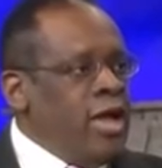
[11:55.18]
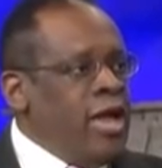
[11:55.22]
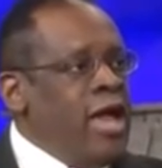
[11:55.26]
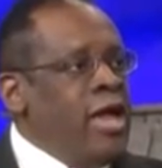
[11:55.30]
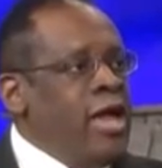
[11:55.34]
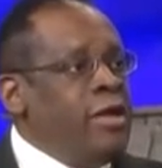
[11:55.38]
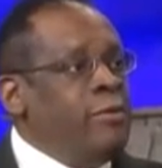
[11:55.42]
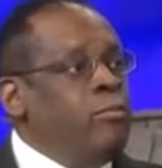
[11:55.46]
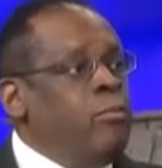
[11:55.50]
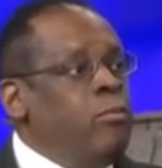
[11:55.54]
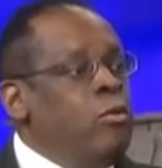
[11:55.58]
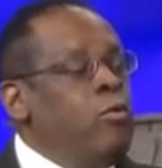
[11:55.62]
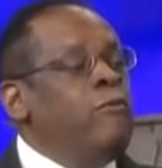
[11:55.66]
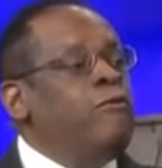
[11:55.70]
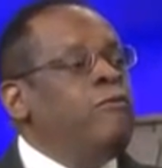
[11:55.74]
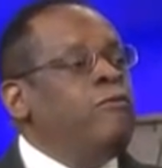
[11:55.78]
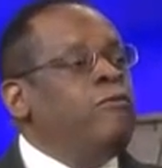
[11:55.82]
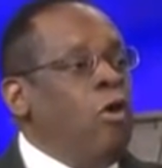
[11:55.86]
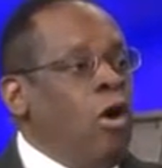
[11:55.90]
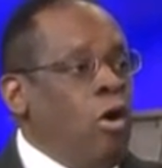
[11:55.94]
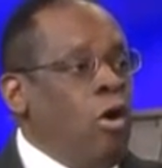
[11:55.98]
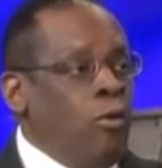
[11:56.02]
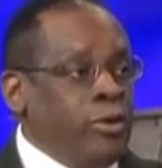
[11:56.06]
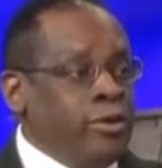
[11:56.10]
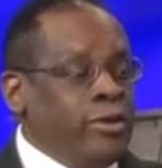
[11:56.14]
and move
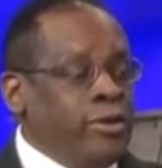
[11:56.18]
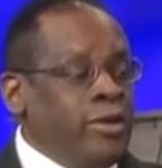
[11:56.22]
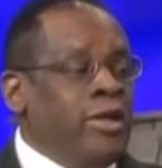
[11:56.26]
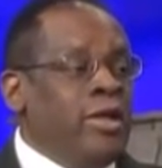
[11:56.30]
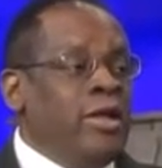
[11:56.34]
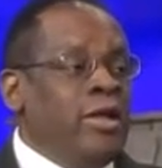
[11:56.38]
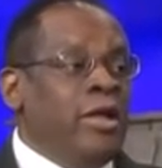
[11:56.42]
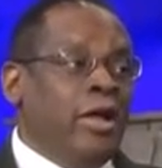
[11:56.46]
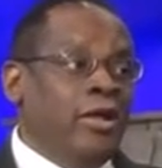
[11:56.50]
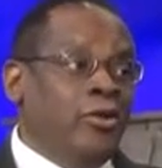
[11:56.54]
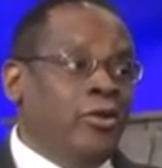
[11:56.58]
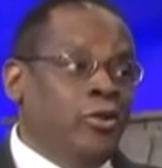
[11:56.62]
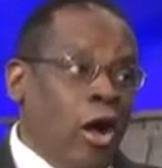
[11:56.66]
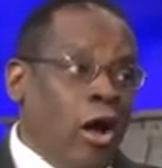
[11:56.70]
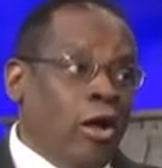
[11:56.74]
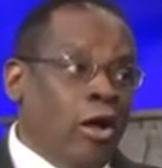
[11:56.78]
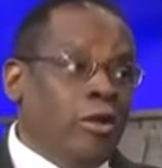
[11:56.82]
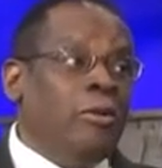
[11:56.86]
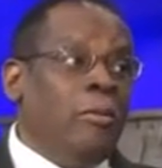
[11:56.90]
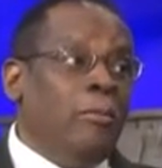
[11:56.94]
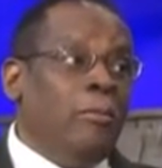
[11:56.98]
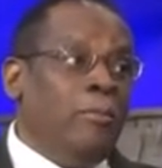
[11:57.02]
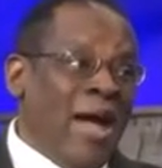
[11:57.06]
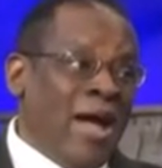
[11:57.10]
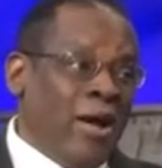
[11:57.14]
forward and not
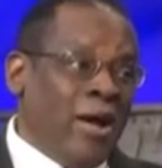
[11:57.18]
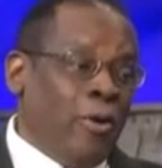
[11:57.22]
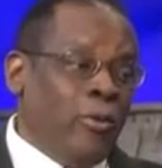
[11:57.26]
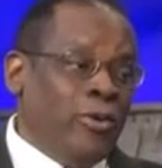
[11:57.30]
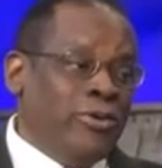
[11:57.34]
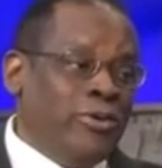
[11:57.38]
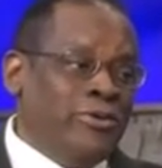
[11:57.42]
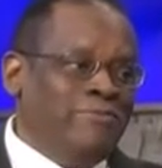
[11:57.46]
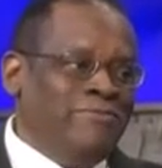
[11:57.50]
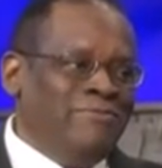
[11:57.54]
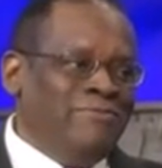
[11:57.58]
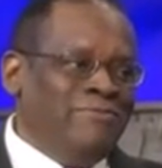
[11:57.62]
backward.